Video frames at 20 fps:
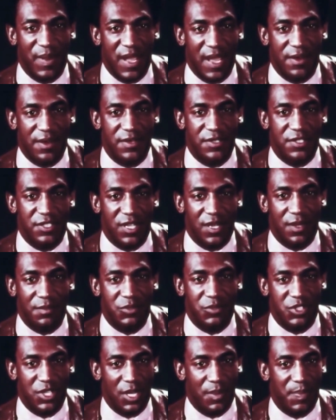the patterns
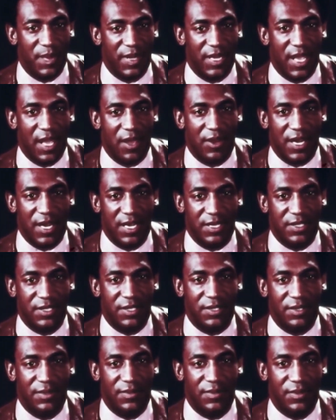come jumping out
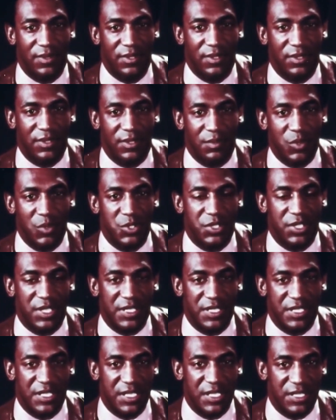at you. The
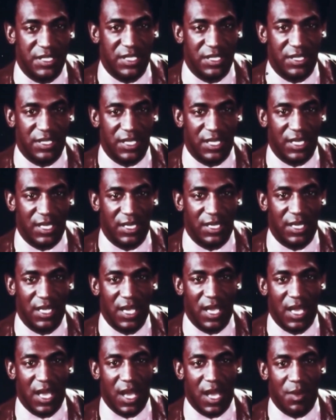most consistent
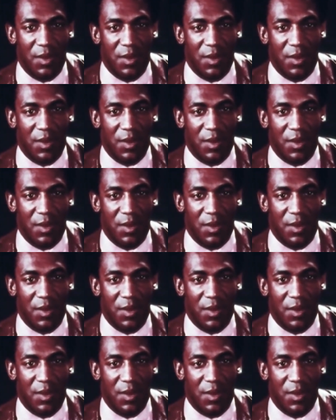thing